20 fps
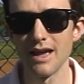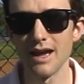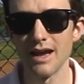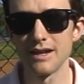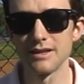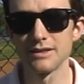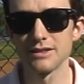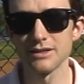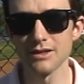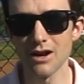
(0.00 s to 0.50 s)

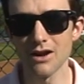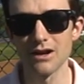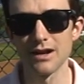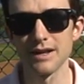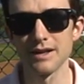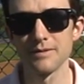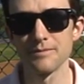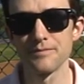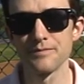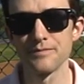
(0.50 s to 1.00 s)
and
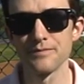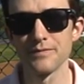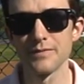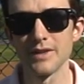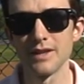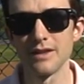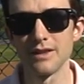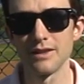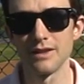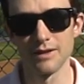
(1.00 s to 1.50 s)
starring
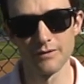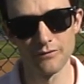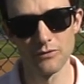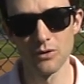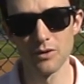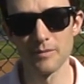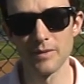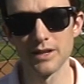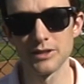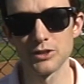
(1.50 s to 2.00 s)
the
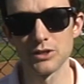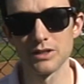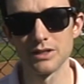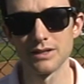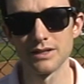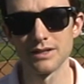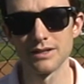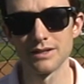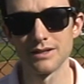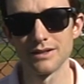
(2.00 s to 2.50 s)

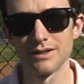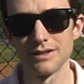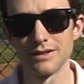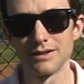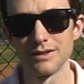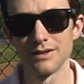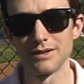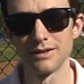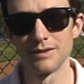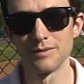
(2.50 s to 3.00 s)
aforementioned
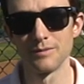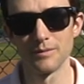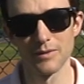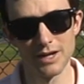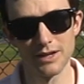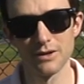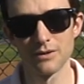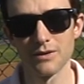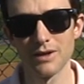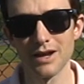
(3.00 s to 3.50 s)

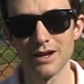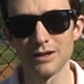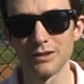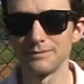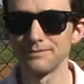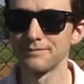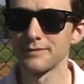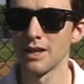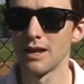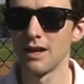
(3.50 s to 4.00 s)
Mike
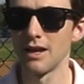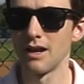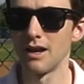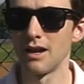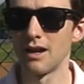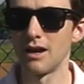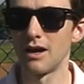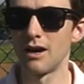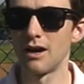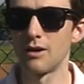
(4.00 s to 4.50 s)

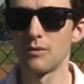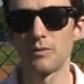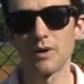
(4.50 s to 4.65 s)
O'Connell.